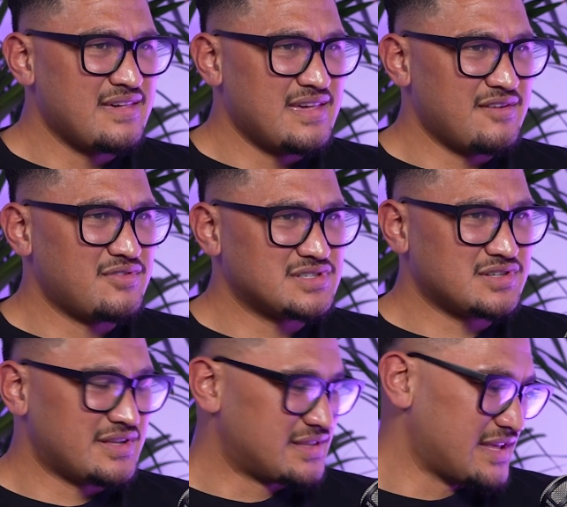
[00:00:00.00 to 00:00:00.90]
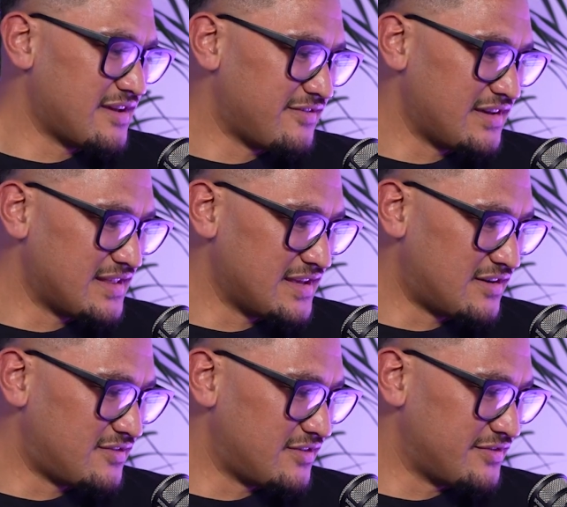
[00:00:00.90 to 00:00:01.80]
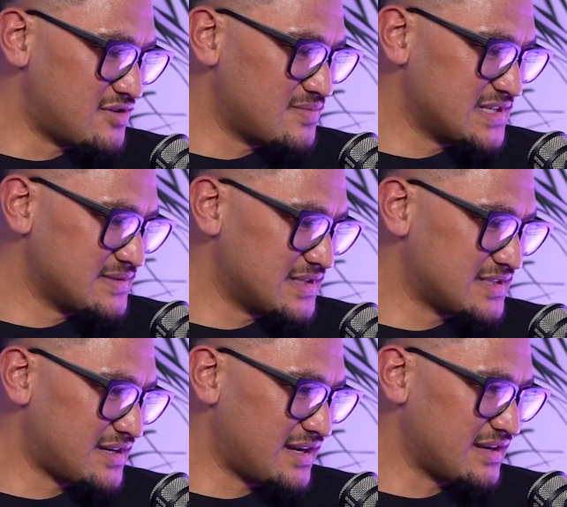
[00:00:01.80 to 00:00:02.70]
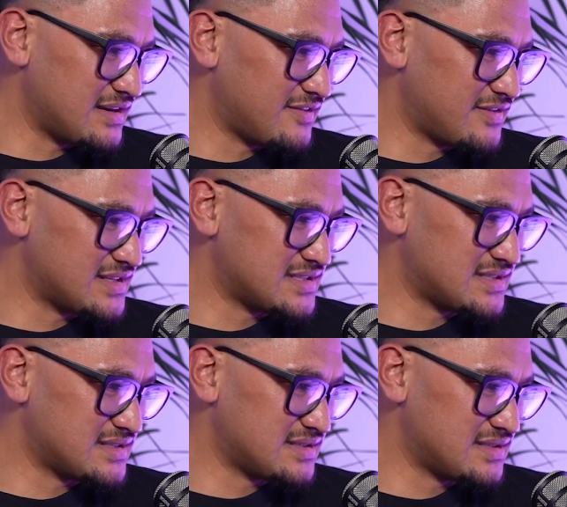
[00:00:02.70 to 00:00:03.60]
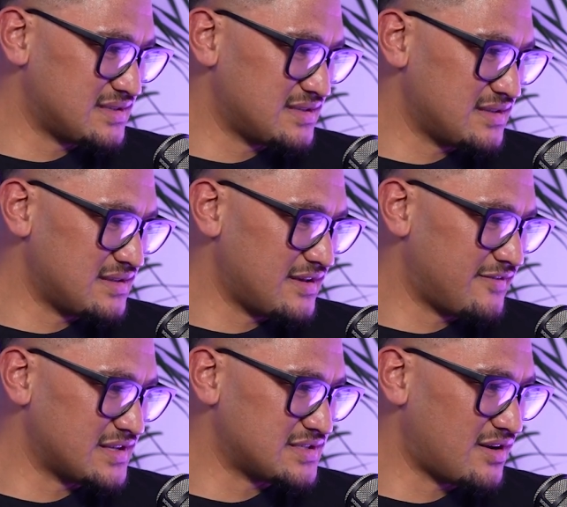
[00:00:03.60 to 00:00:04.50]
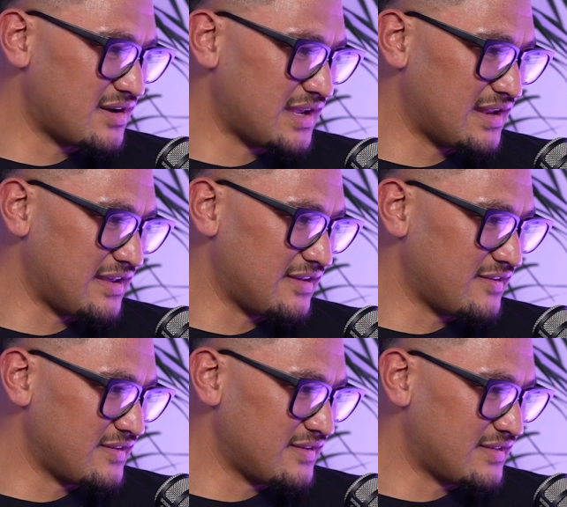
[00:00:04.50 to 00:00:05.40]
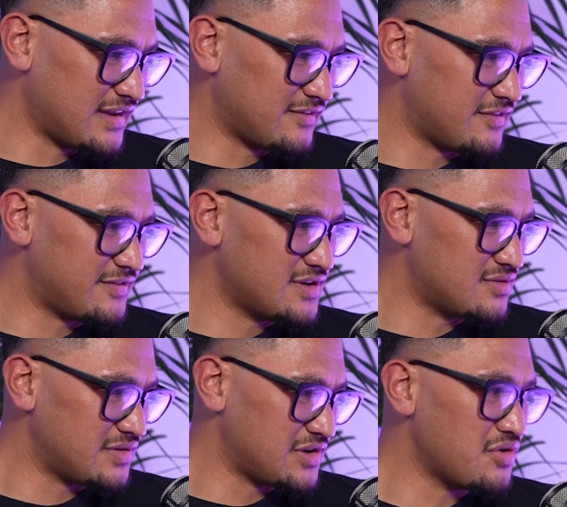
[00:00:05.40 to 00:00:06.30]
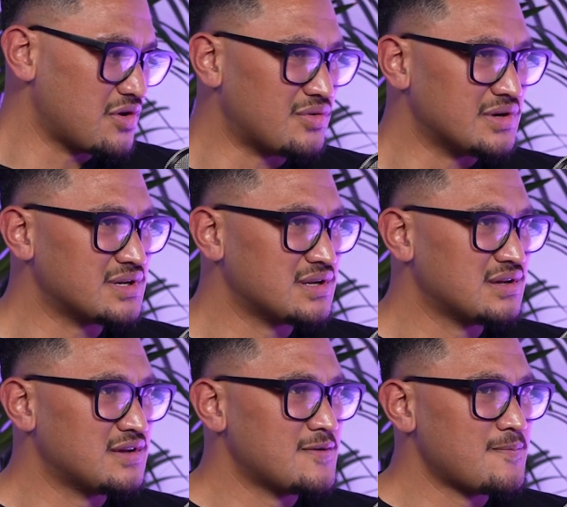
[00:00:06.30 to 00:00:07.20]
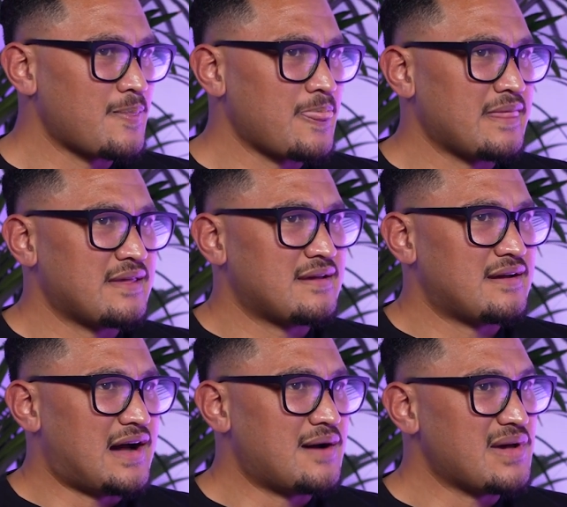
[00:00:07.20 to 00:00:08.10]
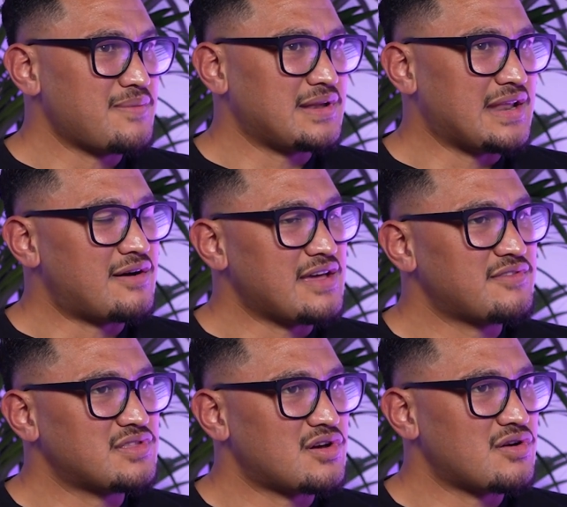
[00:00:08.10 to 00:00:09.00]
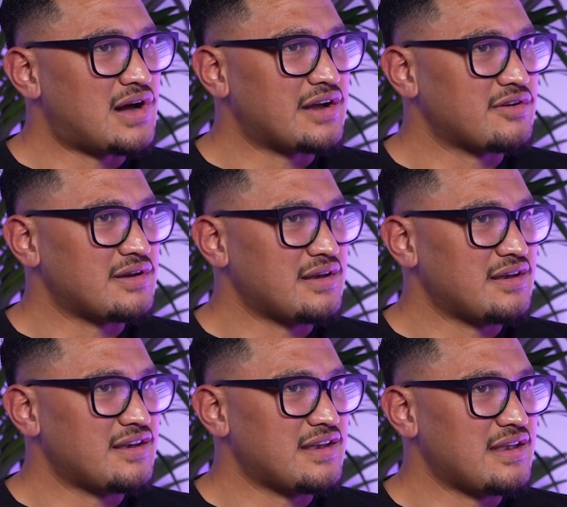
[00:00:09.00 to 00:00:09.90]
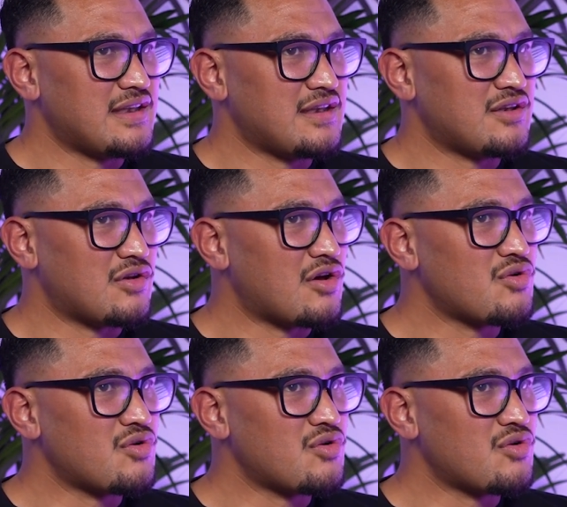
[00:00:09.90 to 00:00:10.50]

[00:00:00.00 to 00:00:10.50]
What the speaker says: everyone's got that feeling of fulfillment inside, and if it's not getting like fulfilled, you know it. I'm happy now, even though I don't know